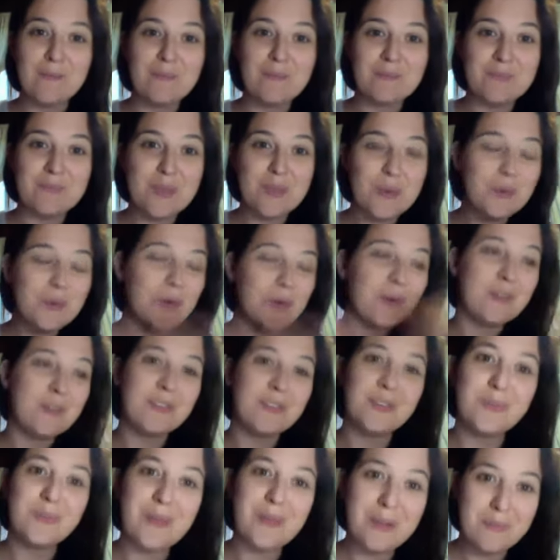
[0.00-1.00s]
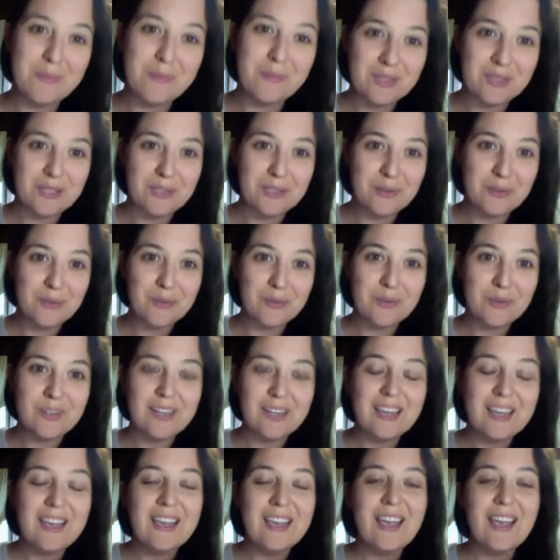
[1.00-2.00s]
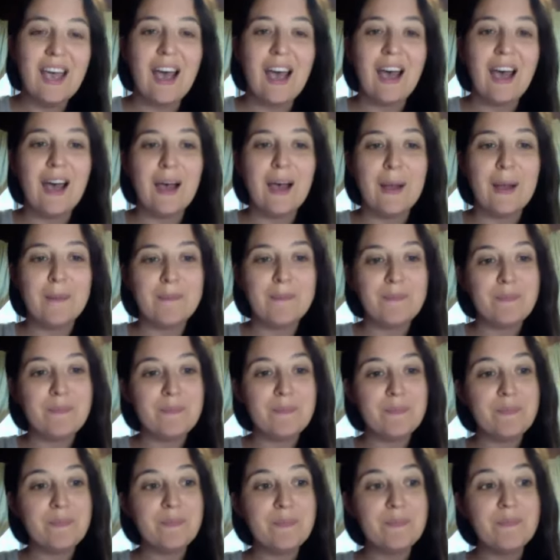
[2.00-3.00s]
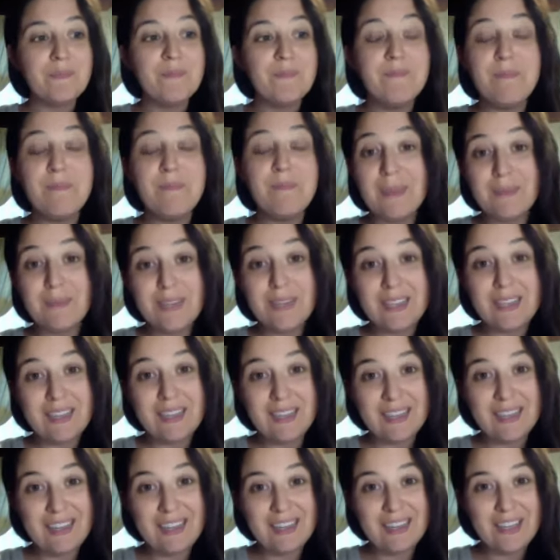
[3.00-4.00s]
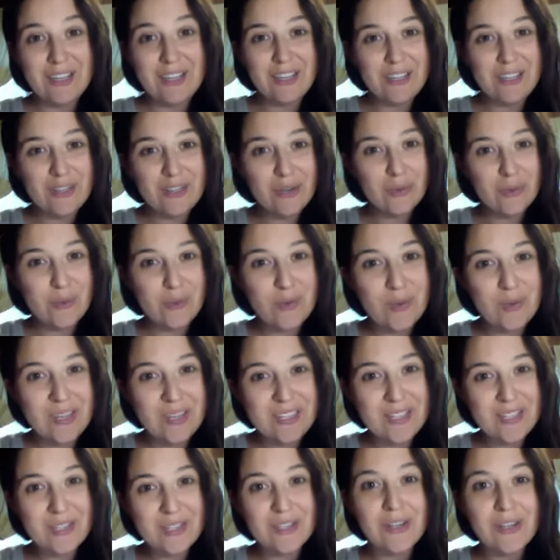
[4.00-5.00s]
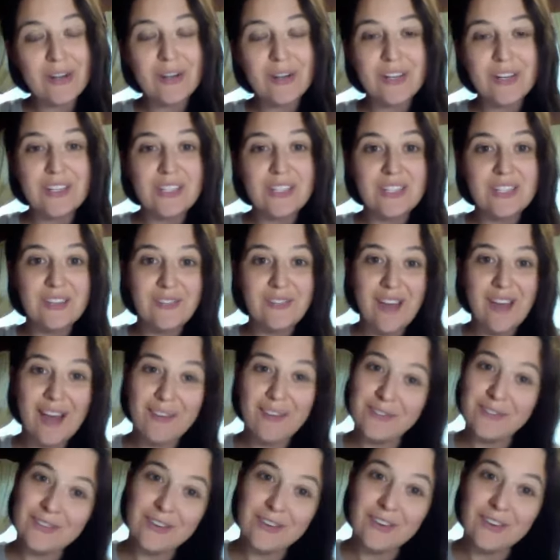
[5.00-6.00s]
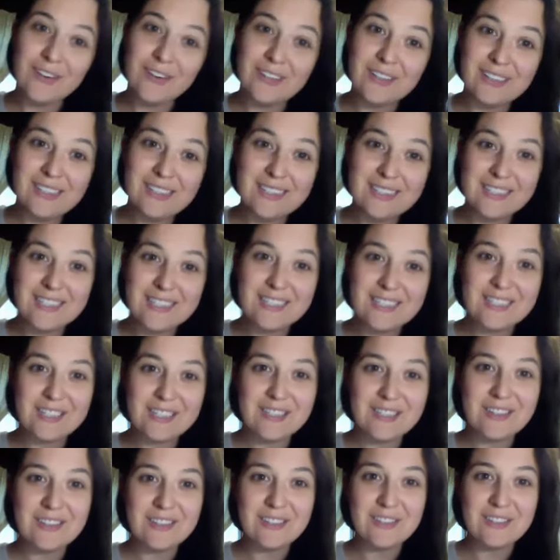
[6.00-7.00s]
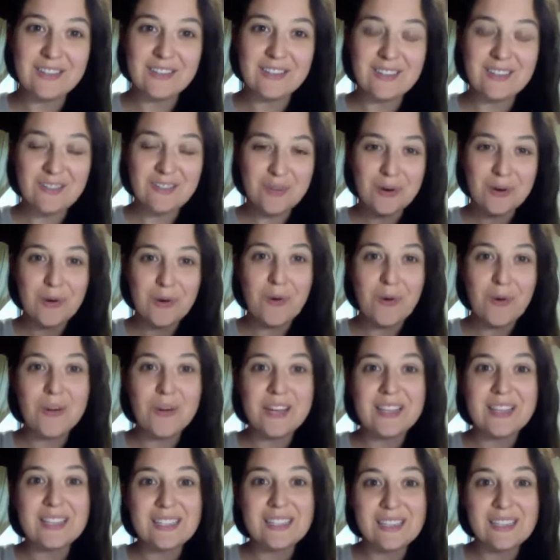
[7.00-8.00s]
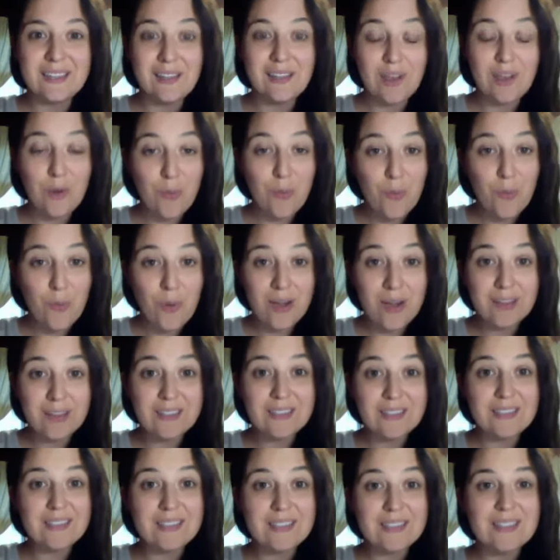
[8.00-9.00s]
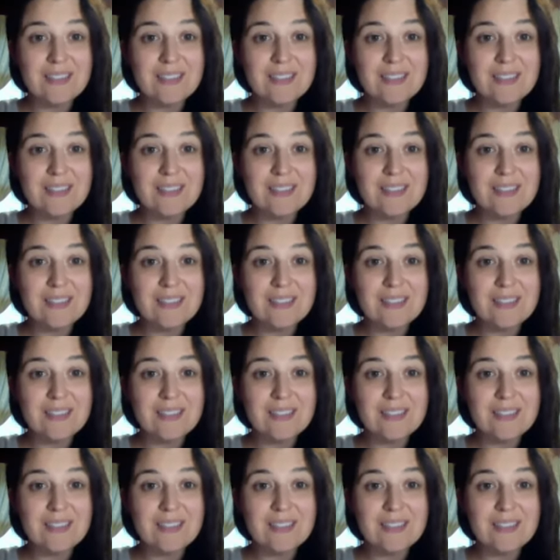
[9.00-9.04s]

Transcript: you are great with gluten. Maybe, don't get discouraged if after listening to this recording, this healing once,